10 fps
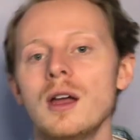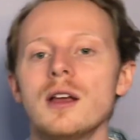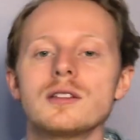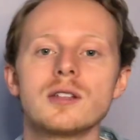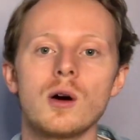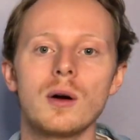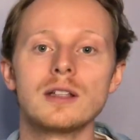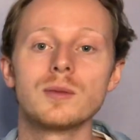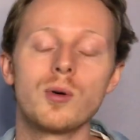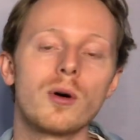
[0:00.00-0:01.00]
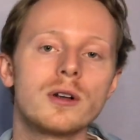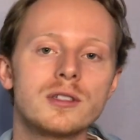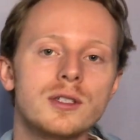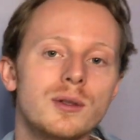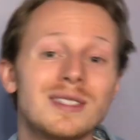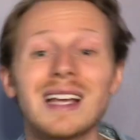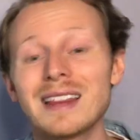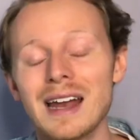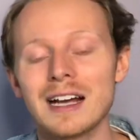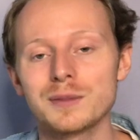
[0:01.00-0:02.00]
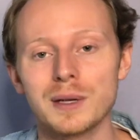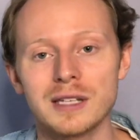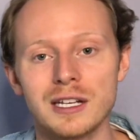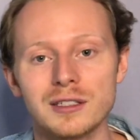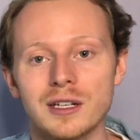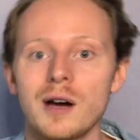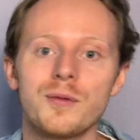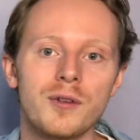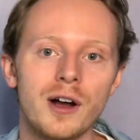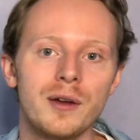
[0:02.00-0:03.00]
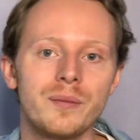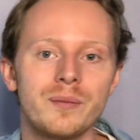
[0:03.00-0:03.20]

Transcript: So it's important to set that expectation up front.